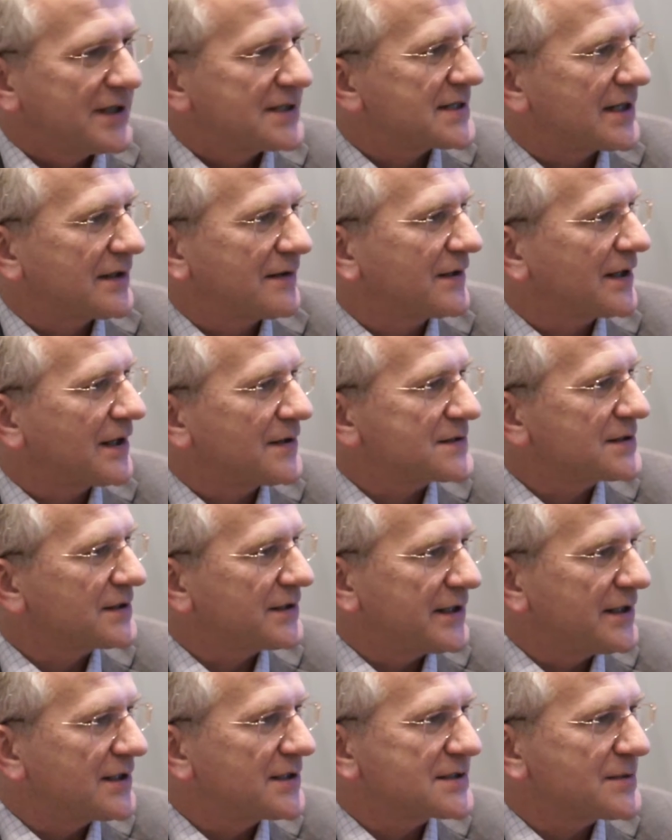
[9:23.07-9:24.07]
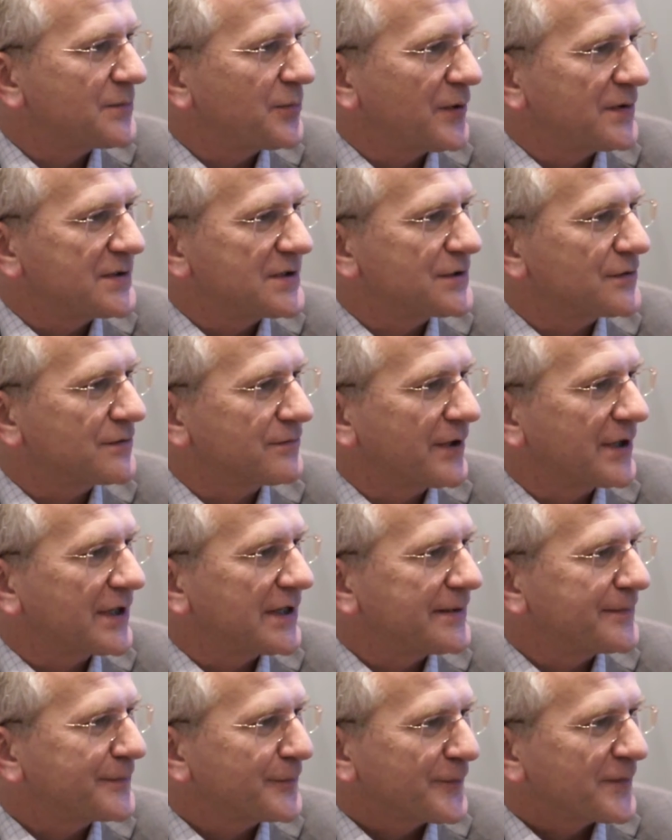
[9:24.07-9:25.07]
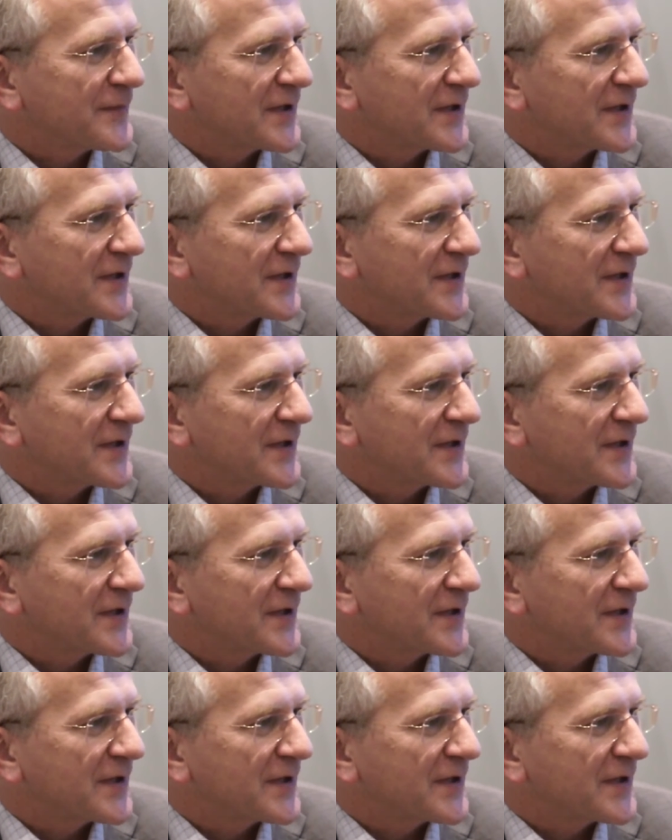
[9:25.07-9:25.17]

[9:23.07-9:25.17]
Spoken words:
10,000 leaders appointed already.